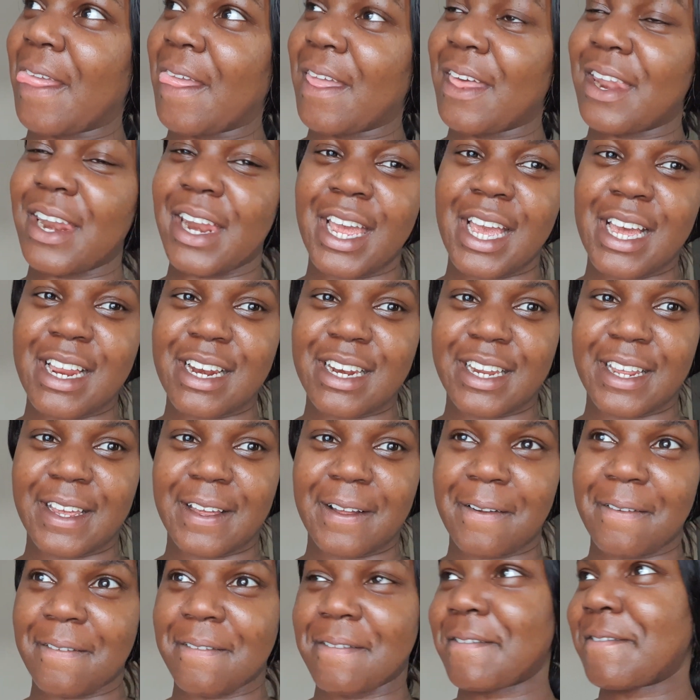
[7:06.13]
Can I end
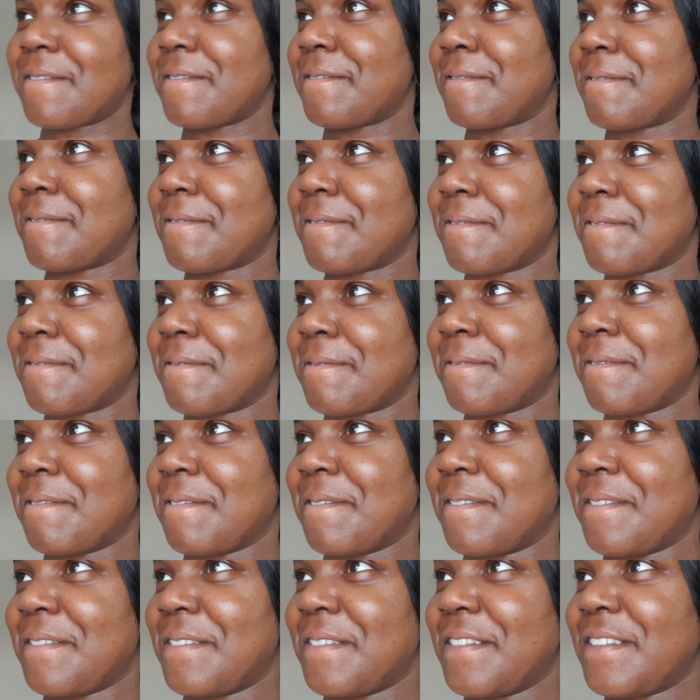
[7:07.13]
it? Yeah.
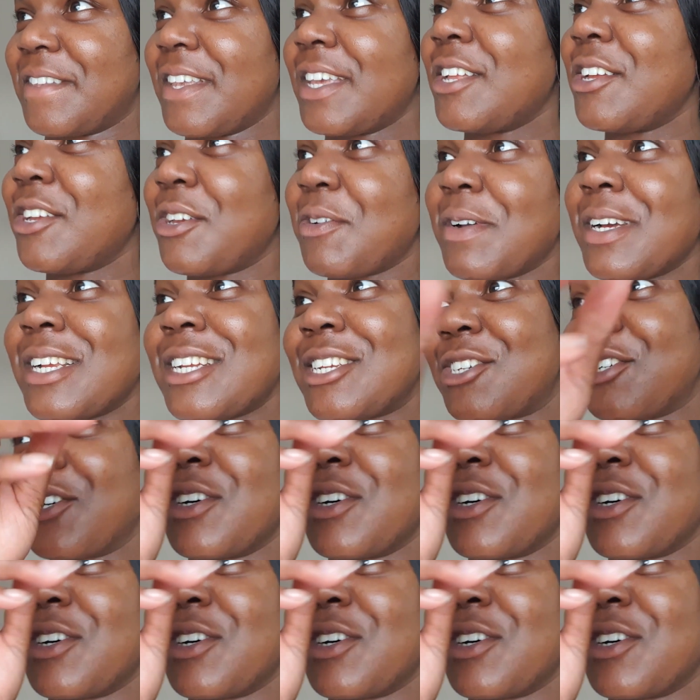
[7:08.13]
See, you enjoy